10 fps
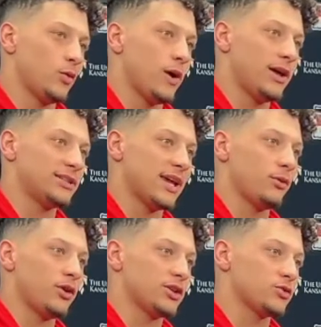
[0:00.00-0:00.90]
the way he's
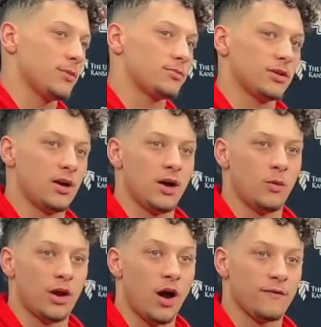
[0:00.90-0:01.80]
able to disrupt uh,
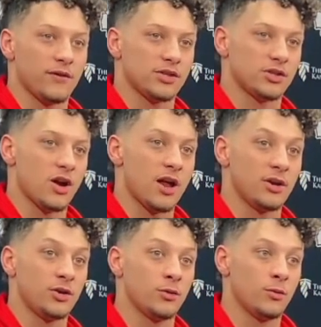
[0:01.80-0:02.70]
what the offense is trying to
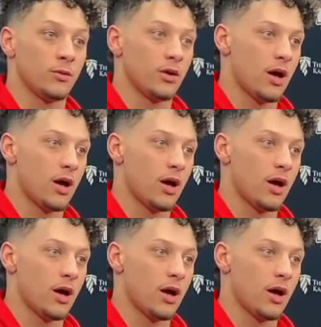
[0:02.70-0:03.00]
do,